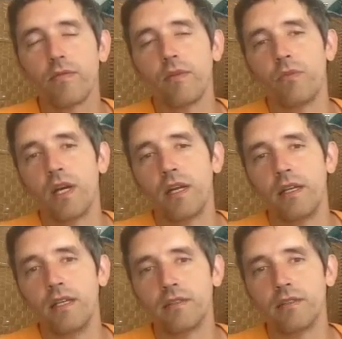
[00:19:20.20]
from
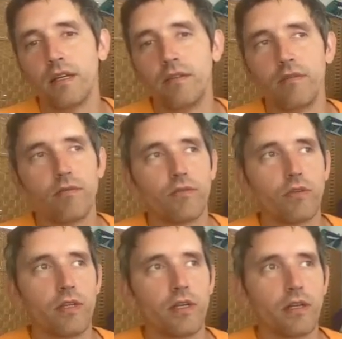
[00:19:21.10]
BrightID's side
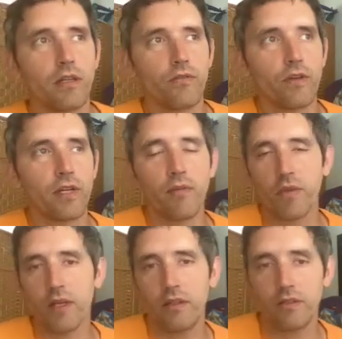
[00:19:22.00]
for the CLRFUND
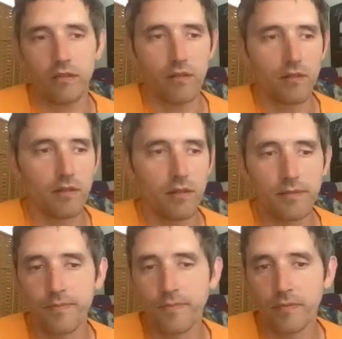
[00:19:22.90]
application.
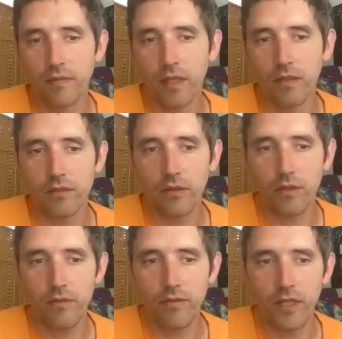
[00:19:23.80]
So
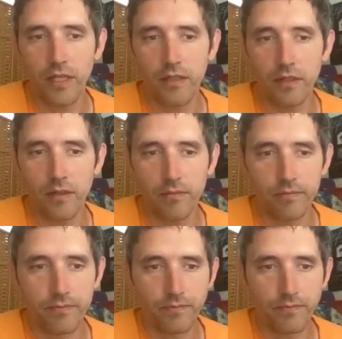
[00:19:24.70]
very easy.